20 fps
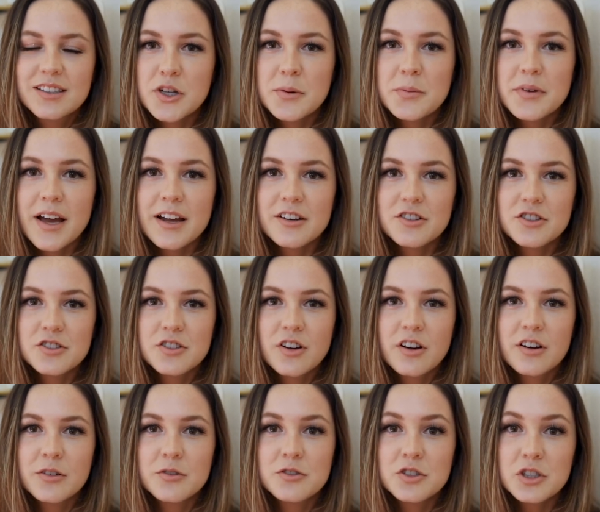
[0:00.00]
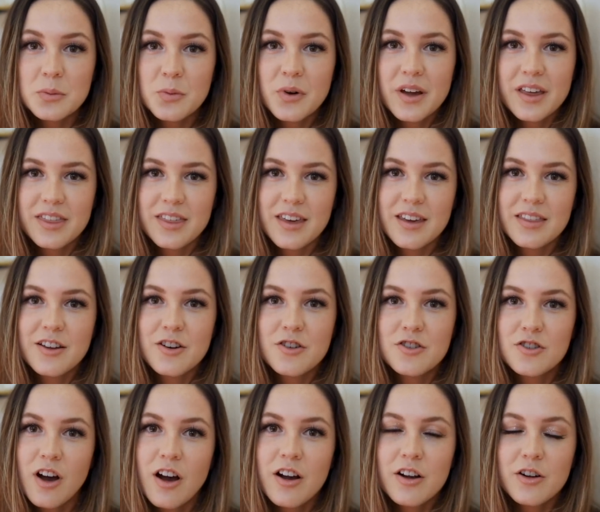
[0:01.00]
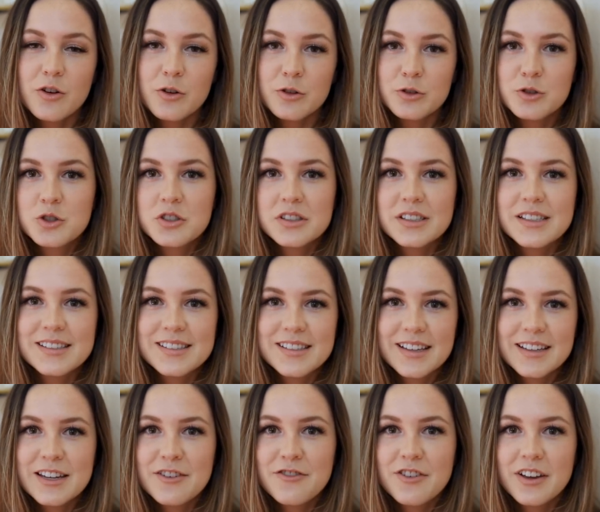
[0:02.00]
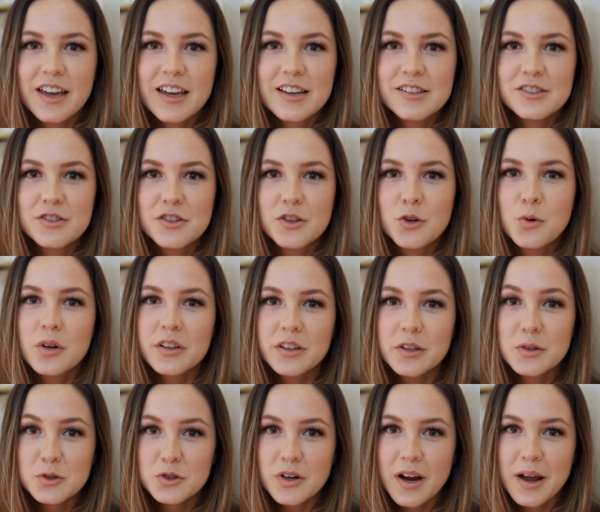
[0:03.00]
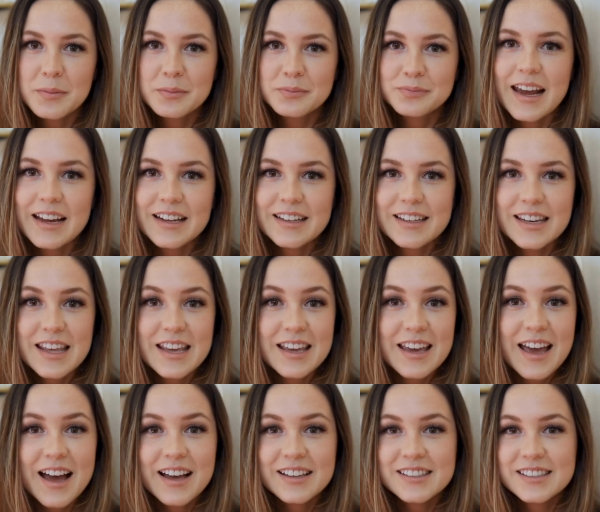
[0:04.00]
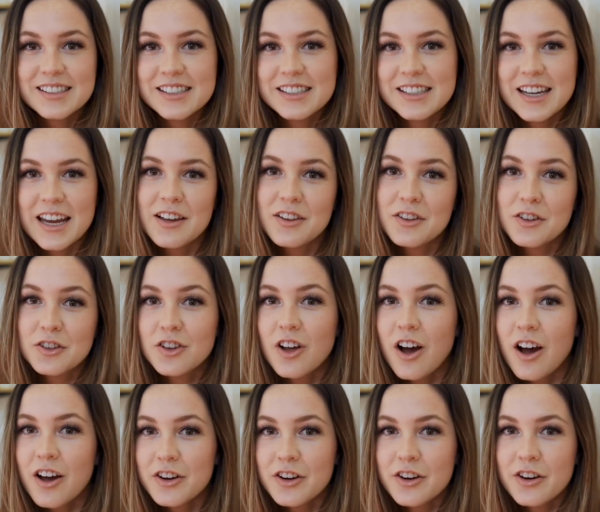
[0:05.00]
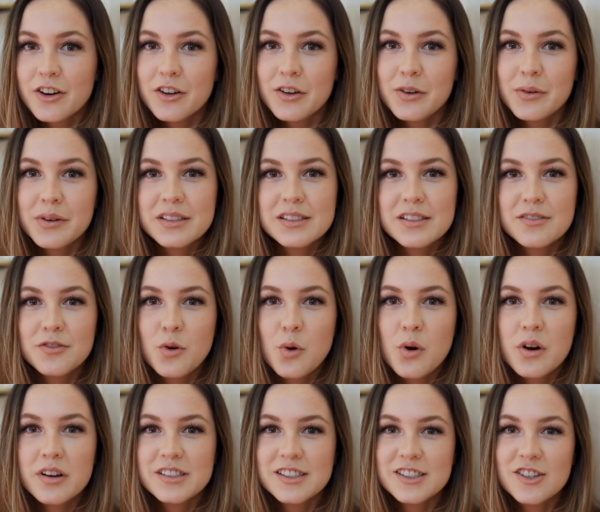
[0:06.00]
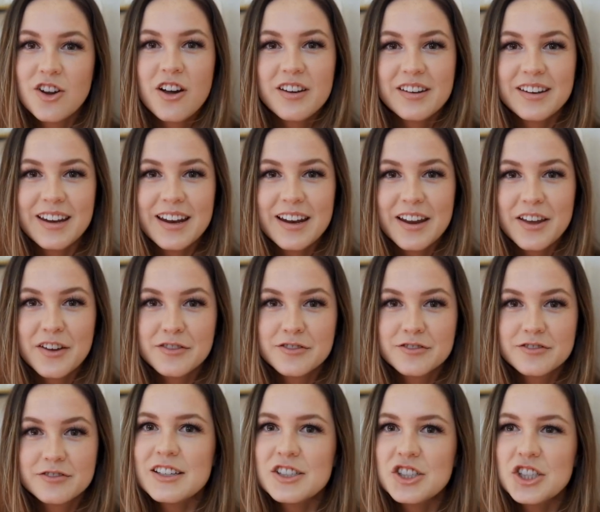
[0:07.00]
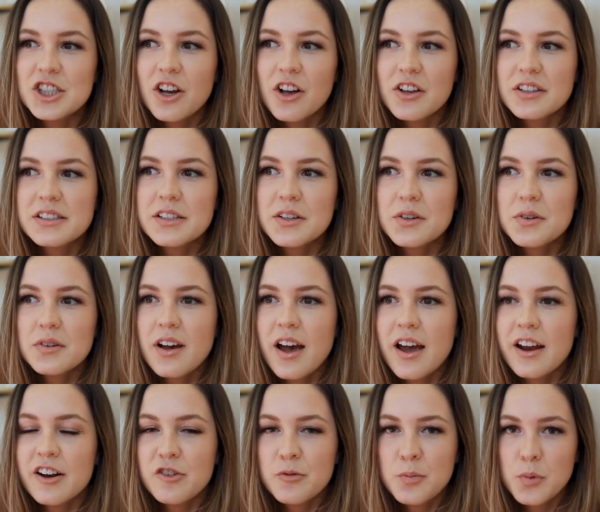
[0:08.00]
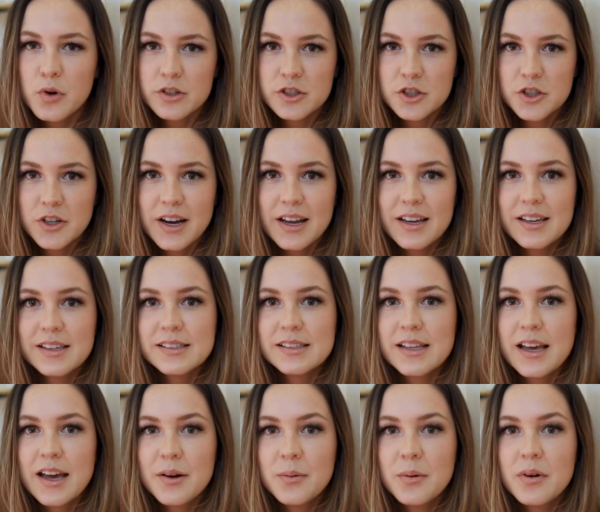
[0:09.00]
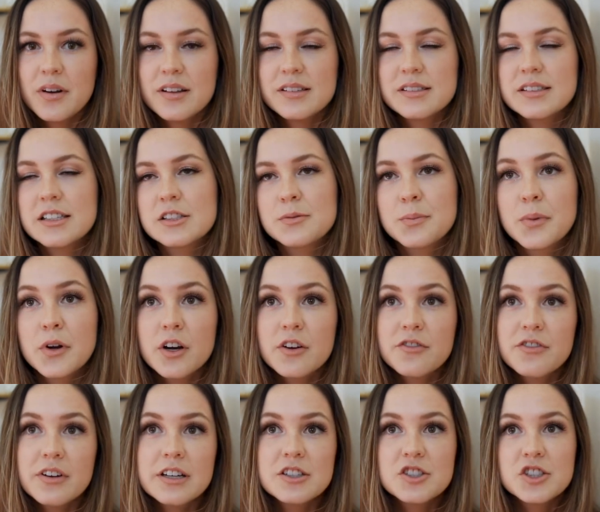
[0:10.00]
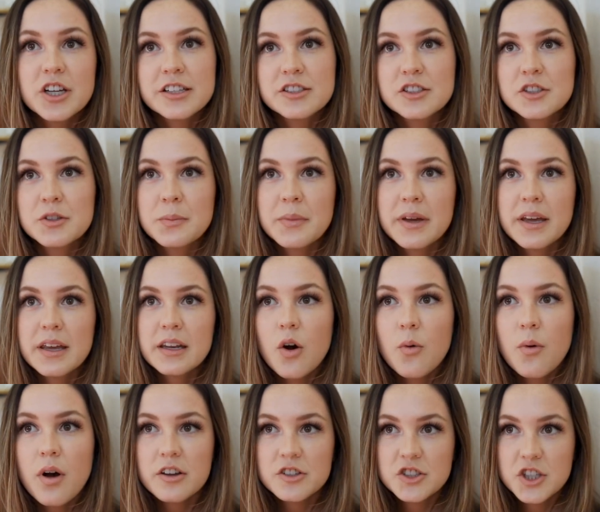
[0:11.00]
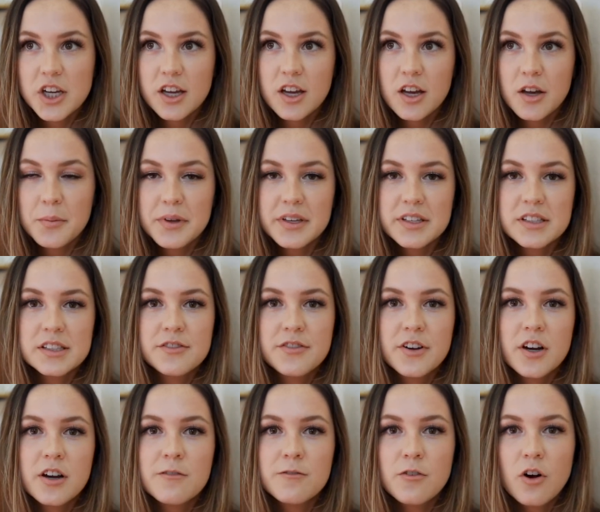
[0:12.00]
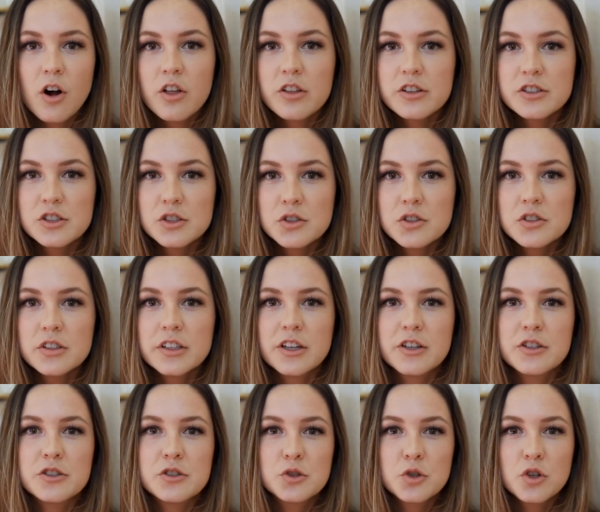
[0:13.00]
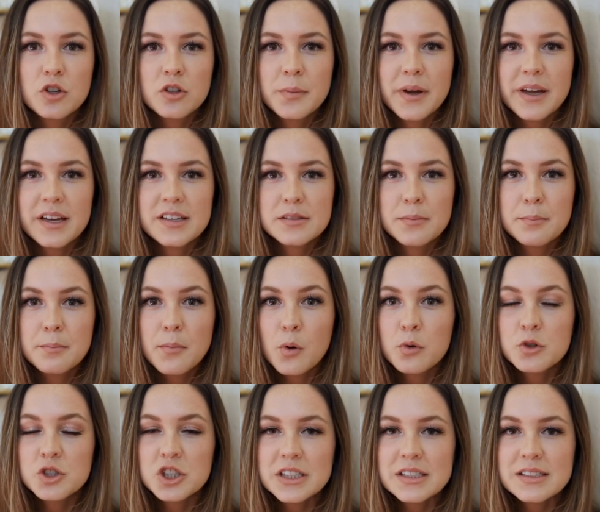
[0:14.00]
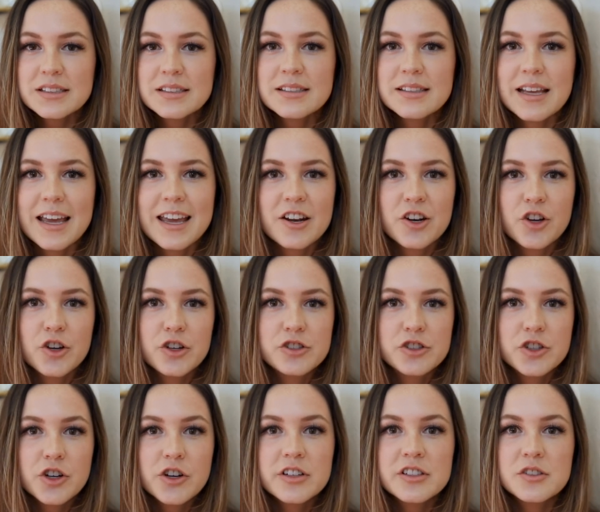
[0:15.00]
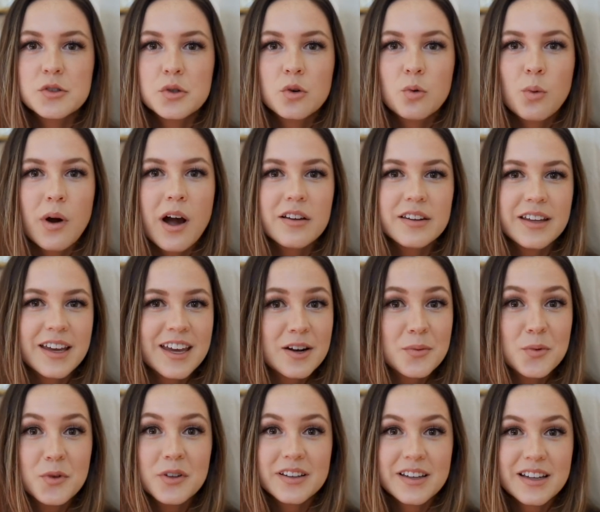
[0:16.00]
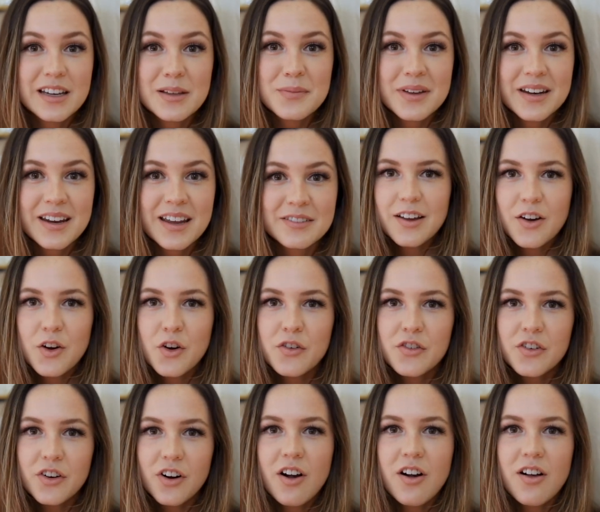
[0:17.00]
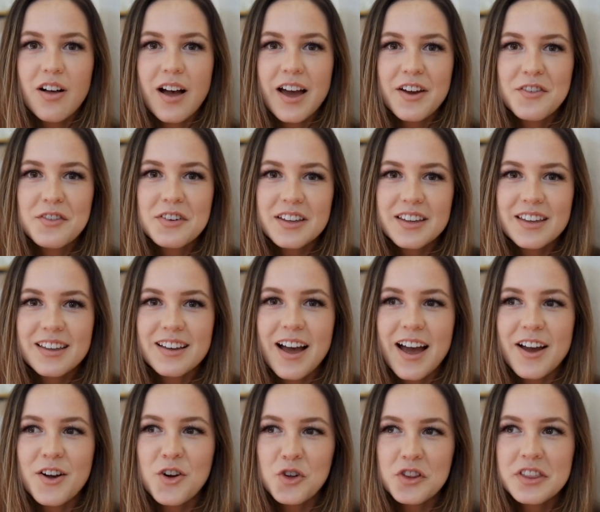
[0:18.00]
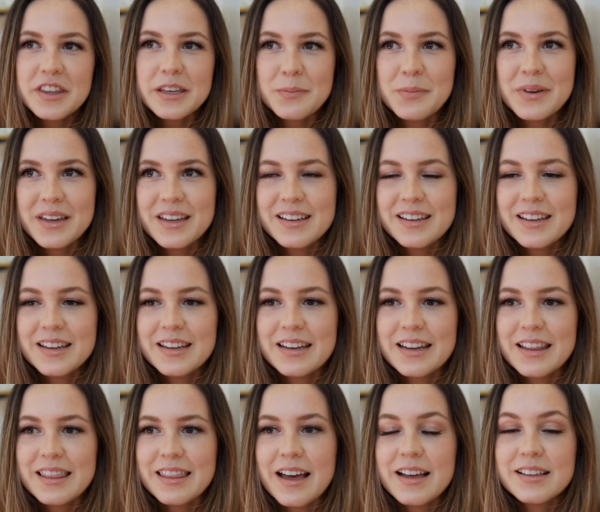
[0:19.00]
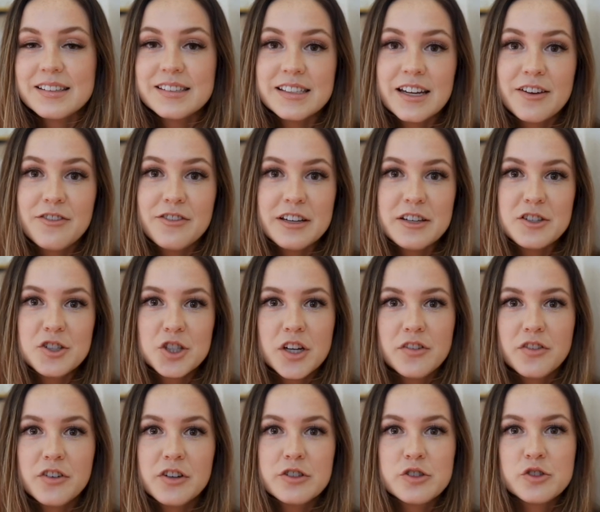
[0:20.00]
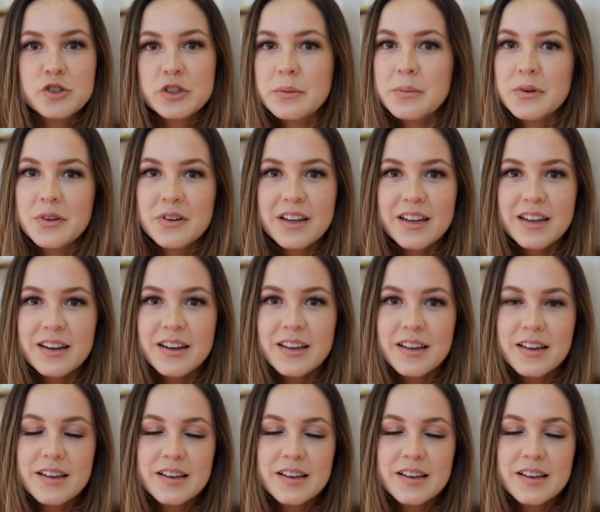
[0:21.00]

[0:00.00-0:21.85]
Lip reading: dream catchers are an Ojibwe thing. They're not culturally significant to the Quileute tribe. And they cast Taylor Lautner, who is, of course, non-native. Then she also kind of portrays Edward as this perfect gentleman, while Jacob is very volatile and controlled by his emotions and could turn into a wild animal at any minute. Overall, I hold the opinion that Stephanie should have contributed